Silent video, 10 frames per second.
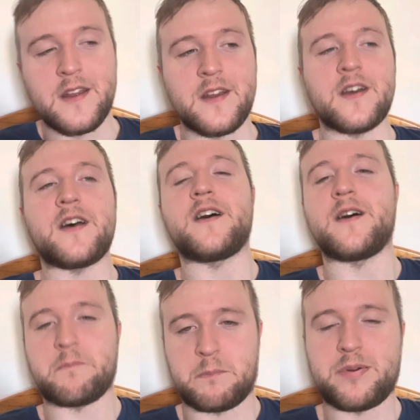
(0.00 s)

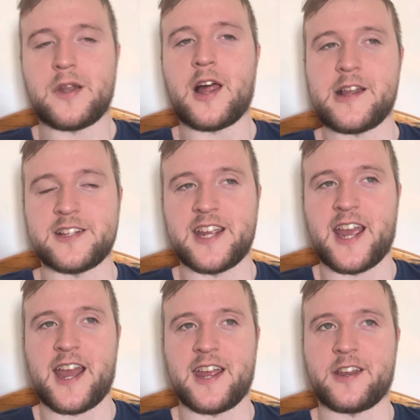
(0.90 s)
Oh, bloody
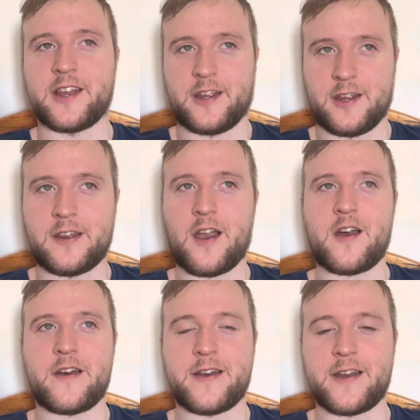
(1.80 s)
heck.
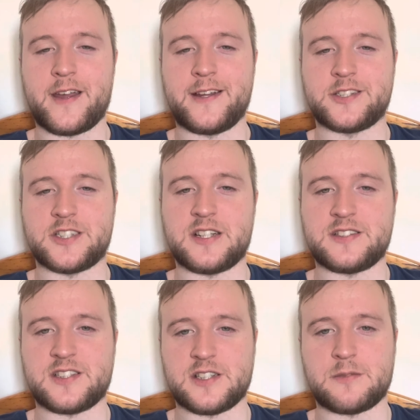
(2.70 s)
Guys,
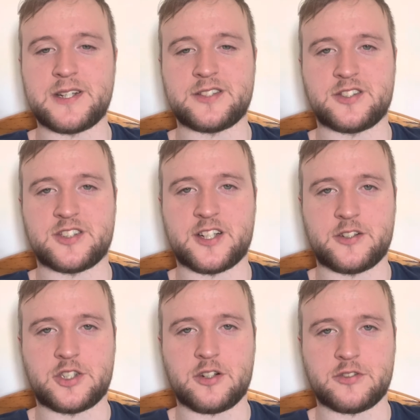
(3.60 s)
this is
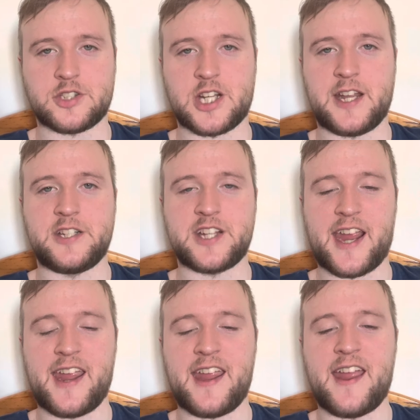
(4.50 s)
Mr. Joshy
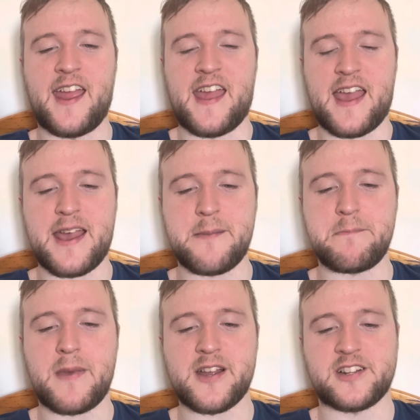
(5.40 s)
J,
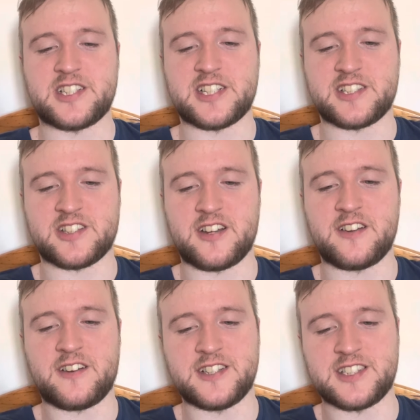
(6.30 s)
and Manchester
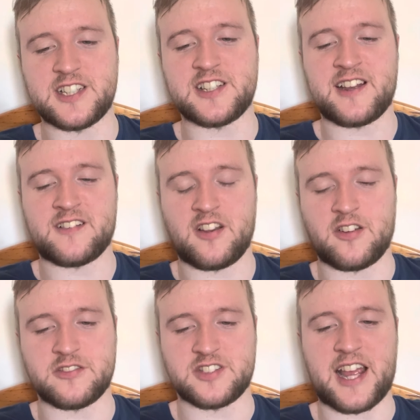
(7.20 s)
United have
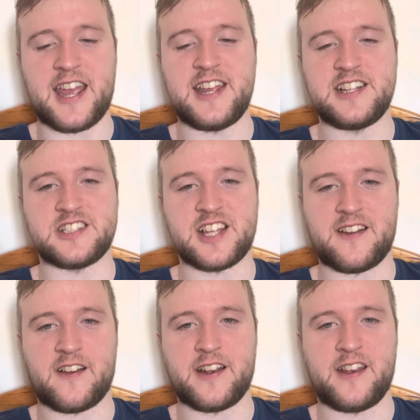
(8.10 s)
lost
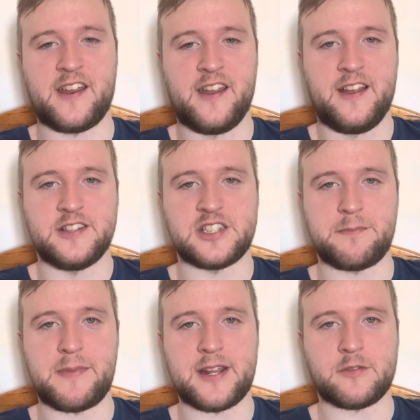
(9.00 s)
8-7 to
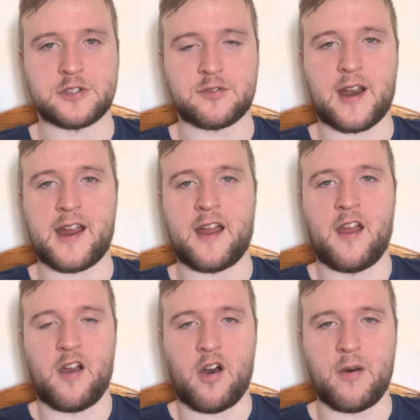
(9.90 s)
Middlesbrough
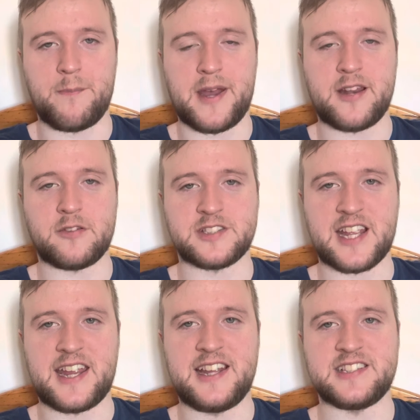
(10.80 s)
on
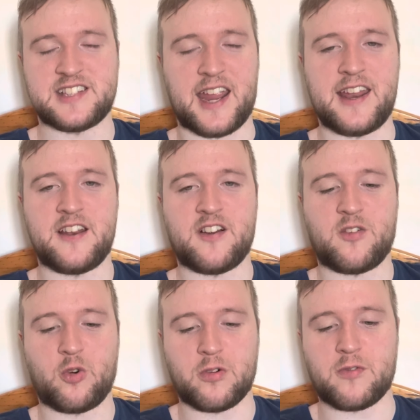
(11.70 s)
penalties in the
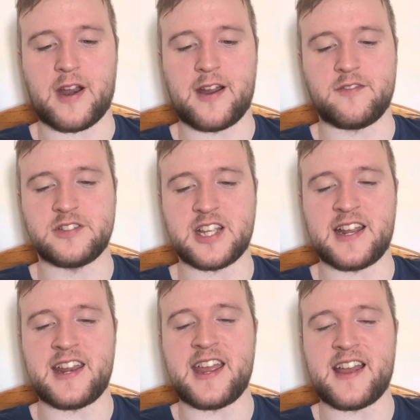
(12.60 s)
fourth round
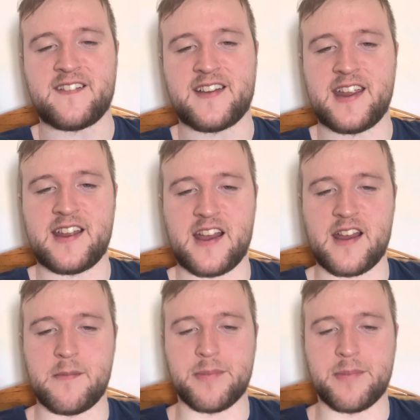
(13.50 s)
of the FA Cup.